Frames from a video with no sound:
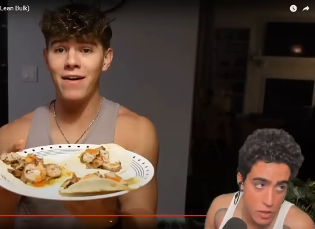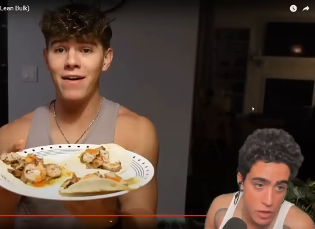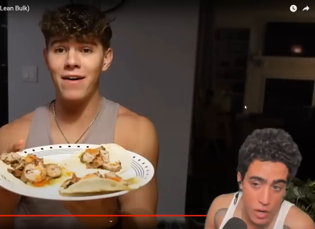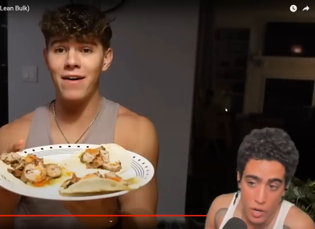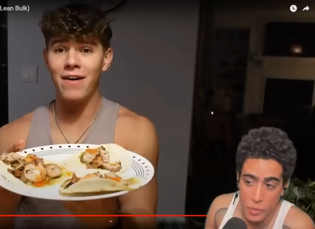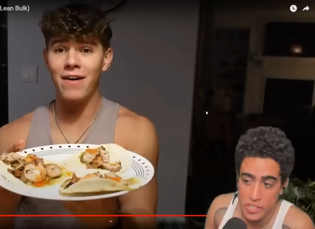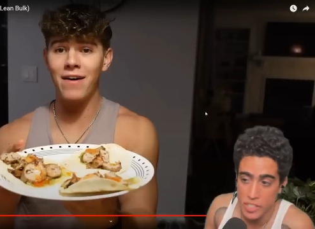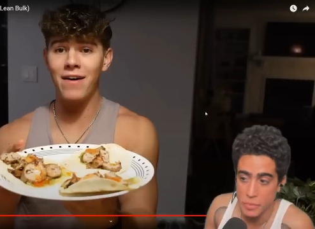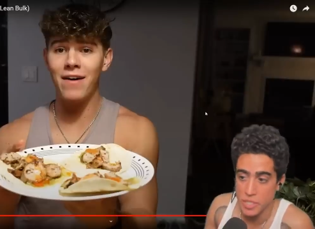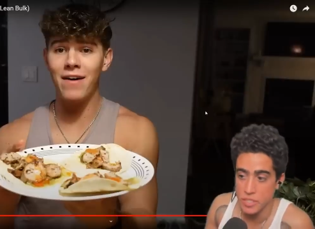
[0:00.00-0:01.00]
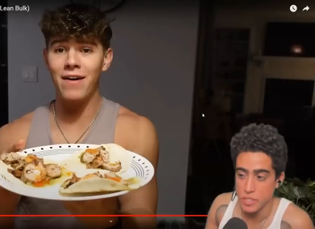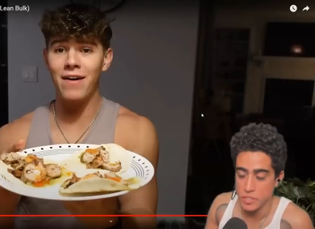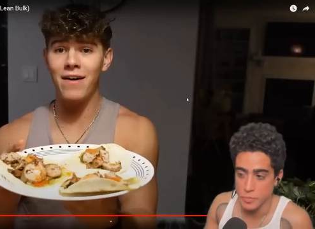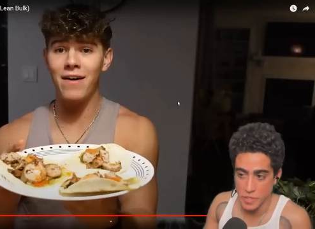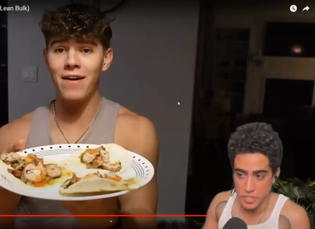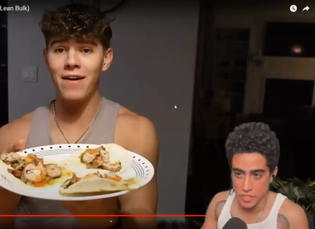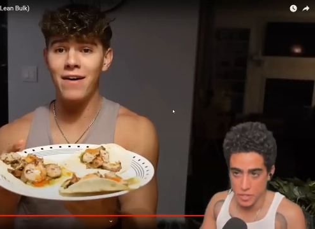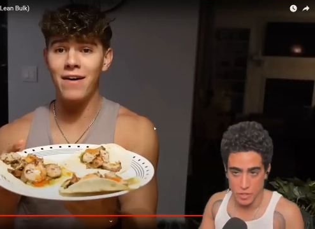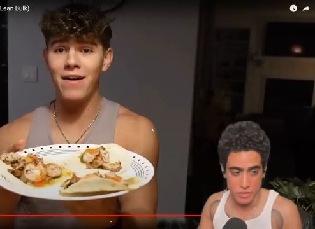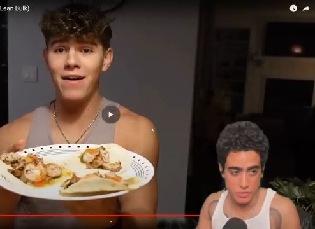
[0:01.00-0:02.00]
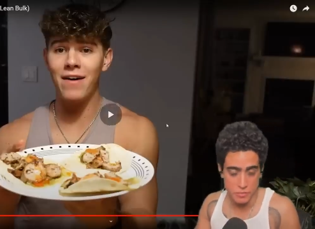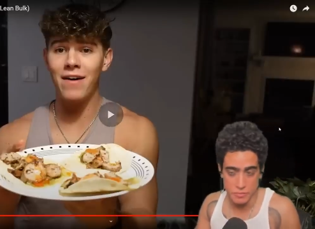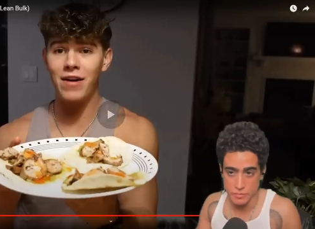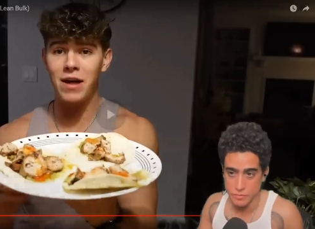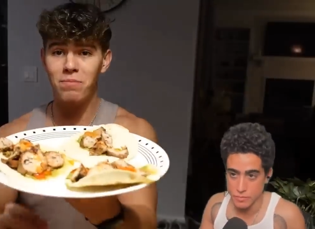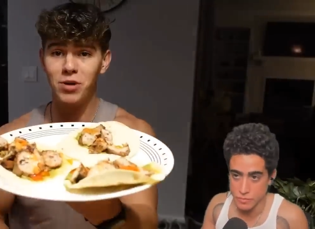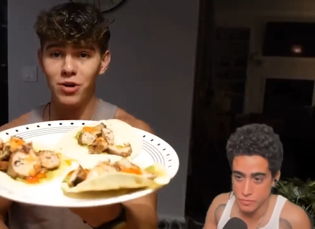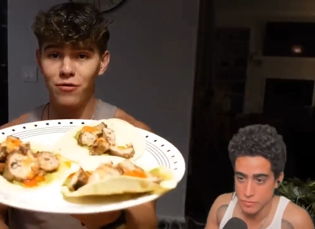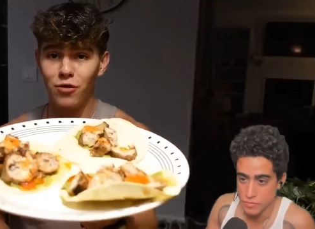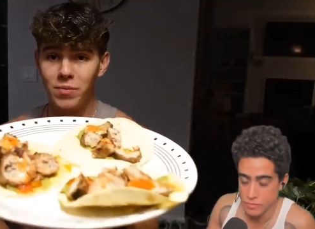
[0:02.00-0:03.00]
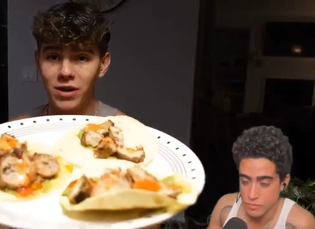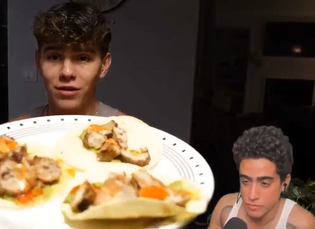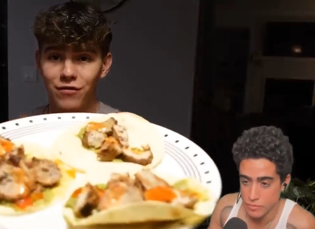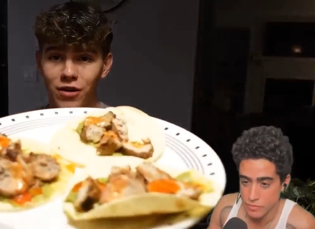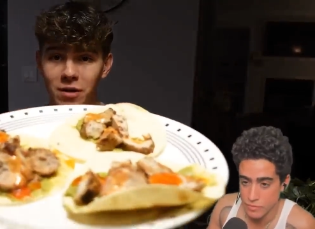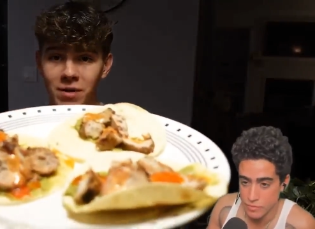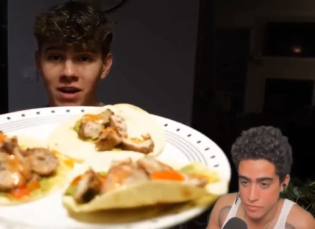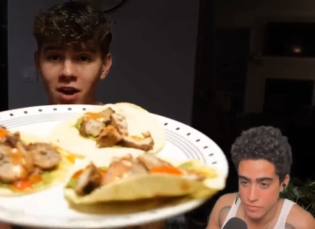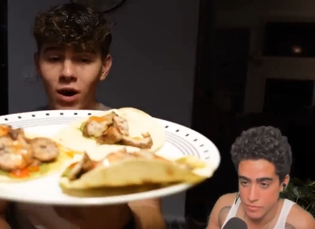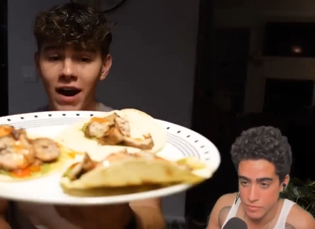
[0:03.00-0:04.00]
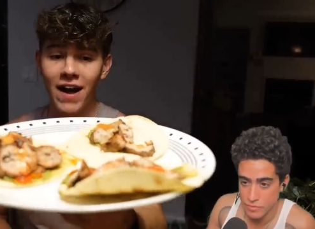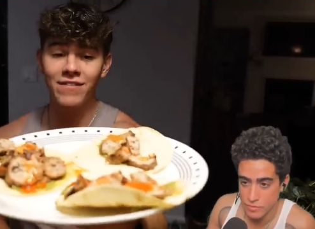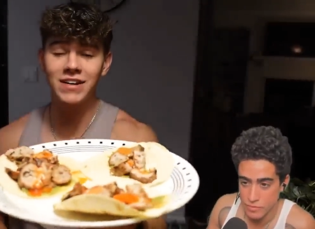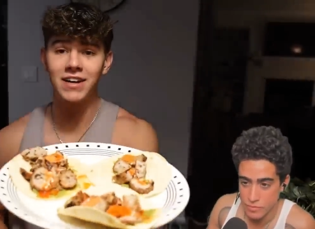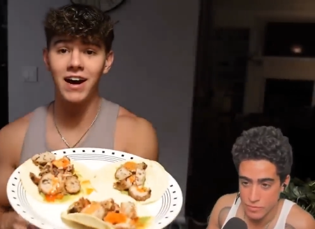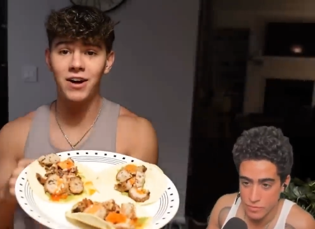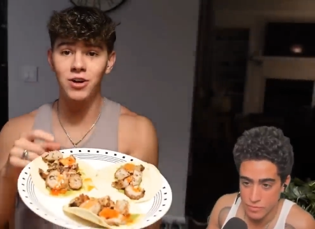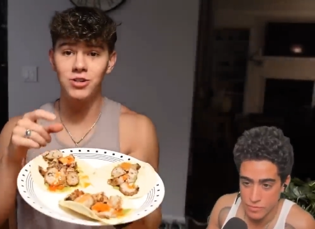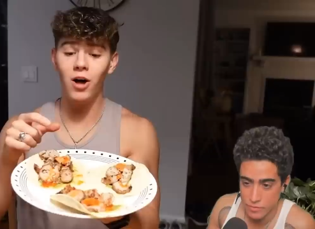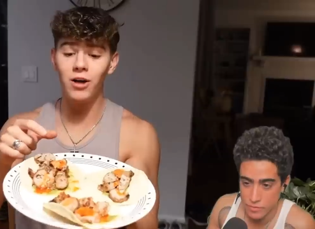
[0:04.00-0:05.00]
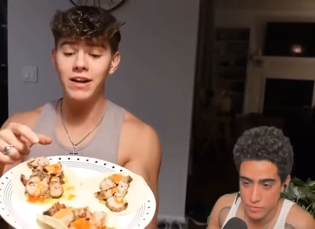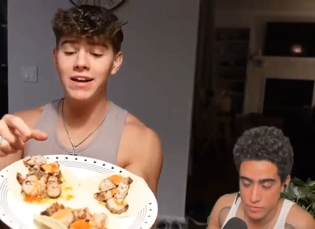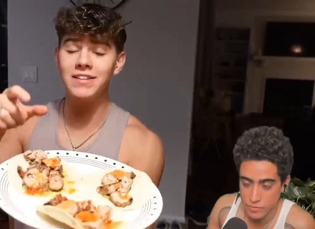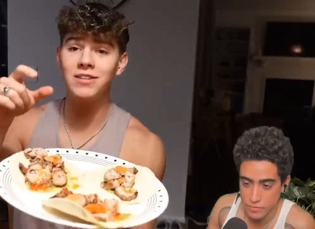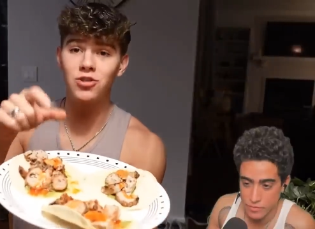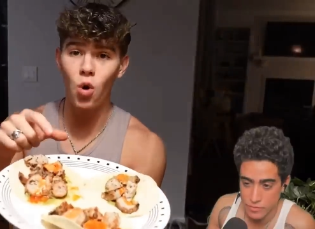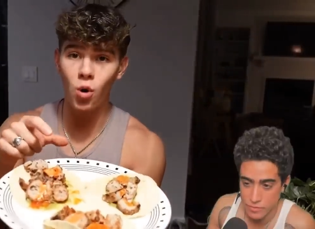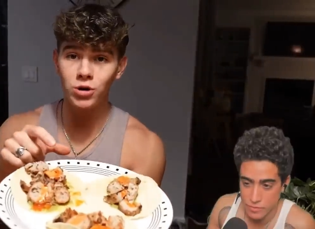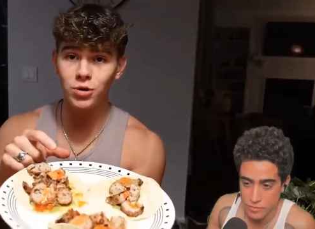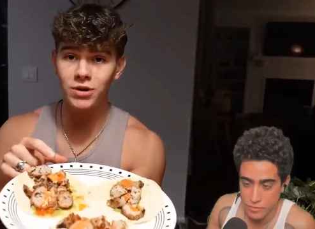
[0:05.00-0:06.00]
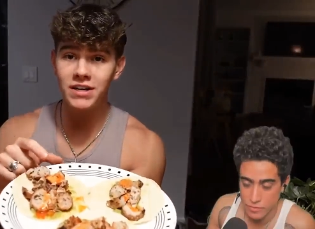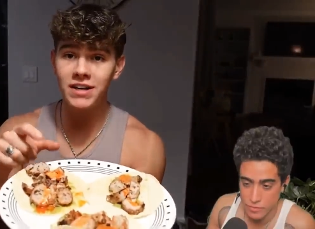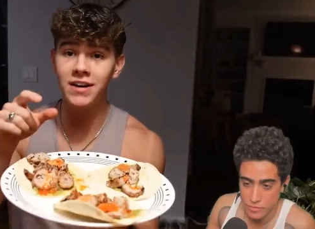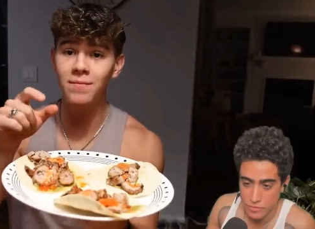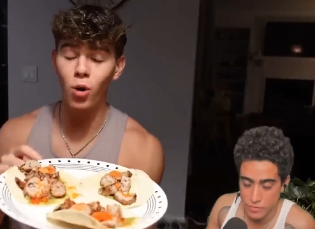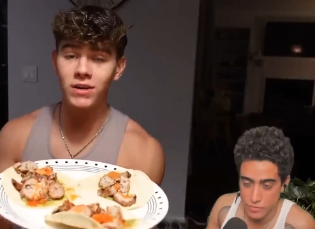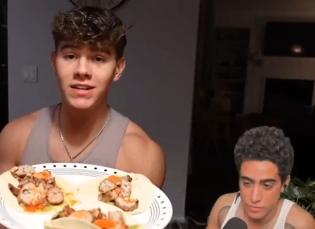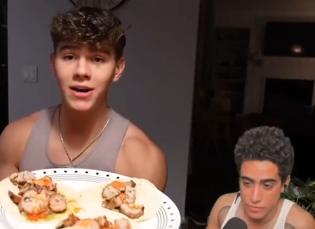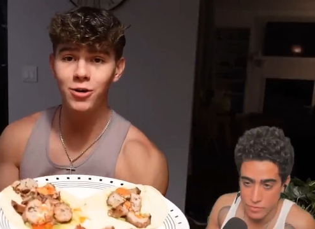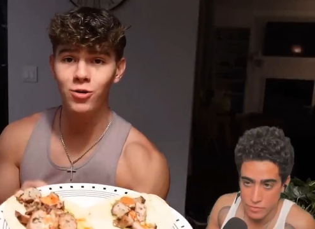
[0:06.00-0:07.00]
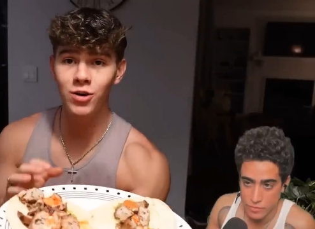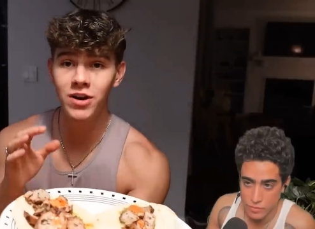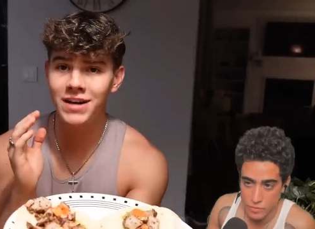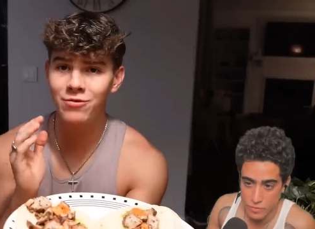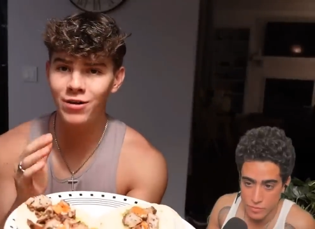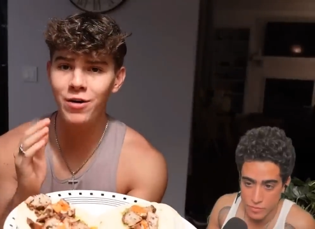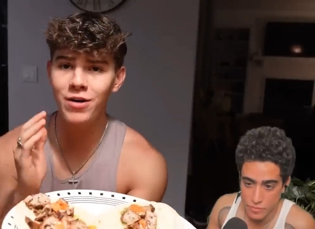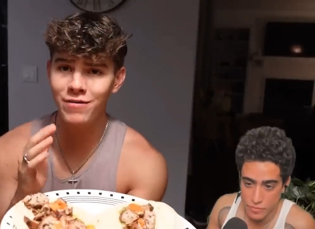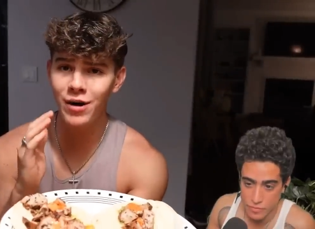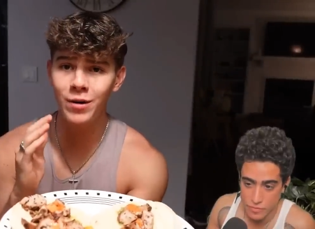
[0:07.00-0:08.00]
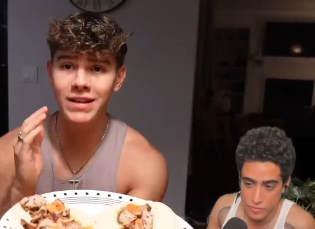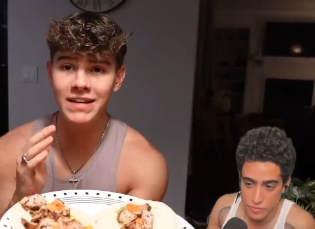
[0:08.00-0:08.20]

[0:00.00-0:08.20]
Speaker 1: all right, we skipped his little speech there.
Speaker 2: I have a beautiful meal in front of me. We're having tacos. All it is corn tortilla, pork tenderloin. It's a very, very